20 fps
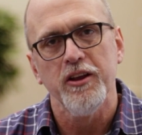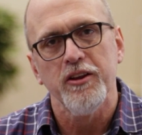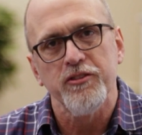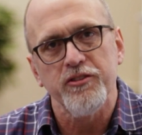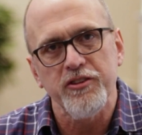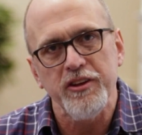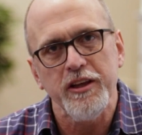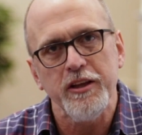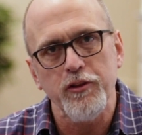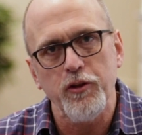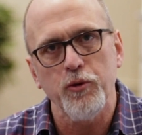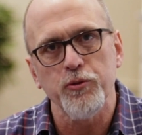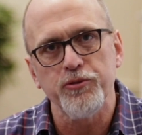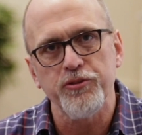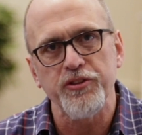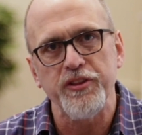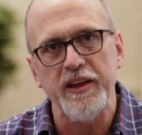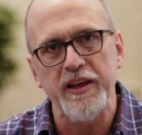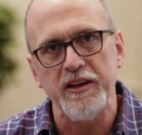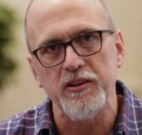Seeing
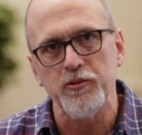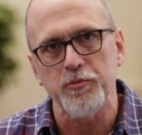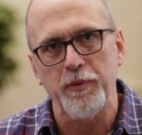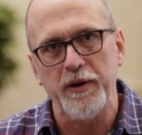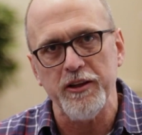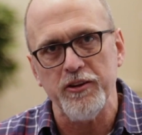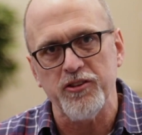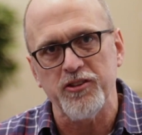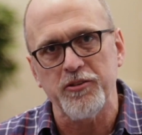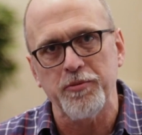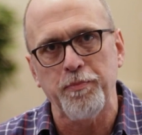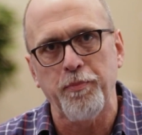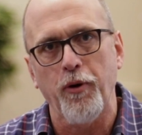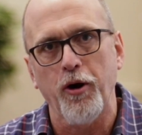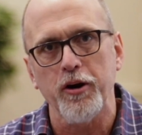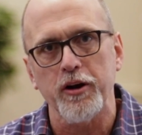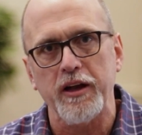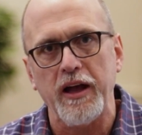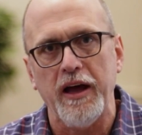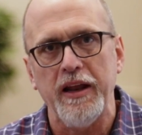those things might
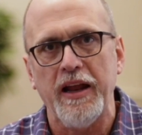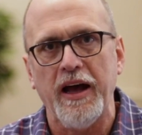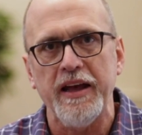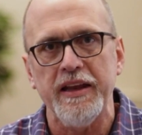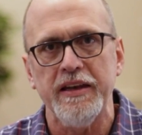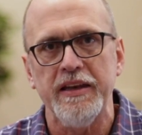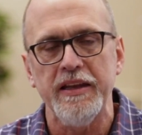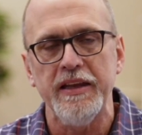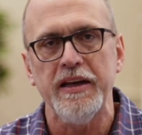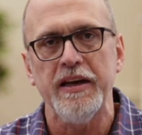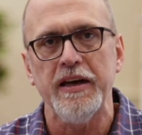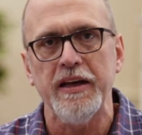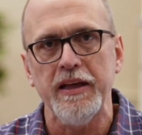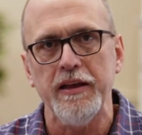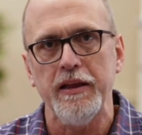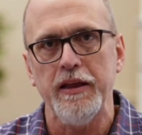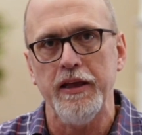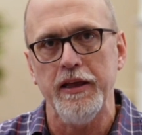spark an idea